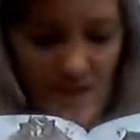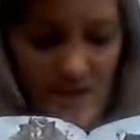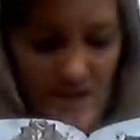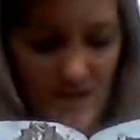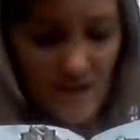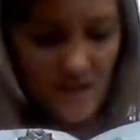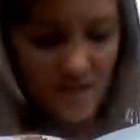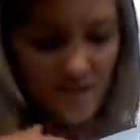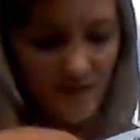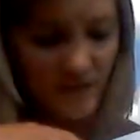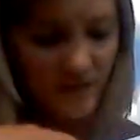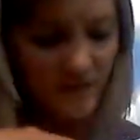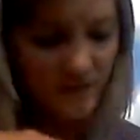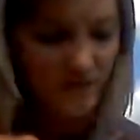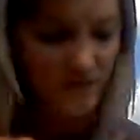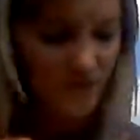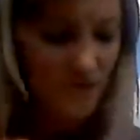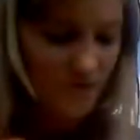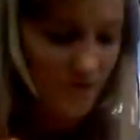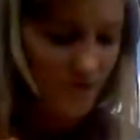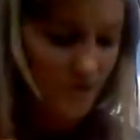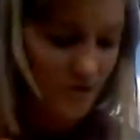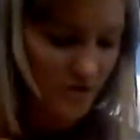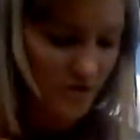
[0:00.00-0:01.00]
And if I look a
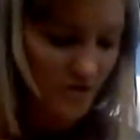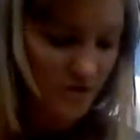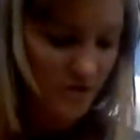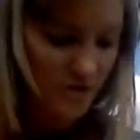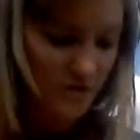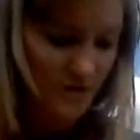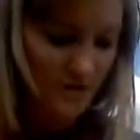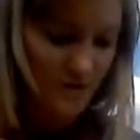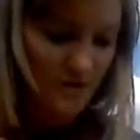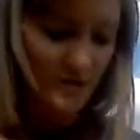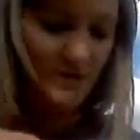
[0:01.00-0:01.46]
little closer, I'll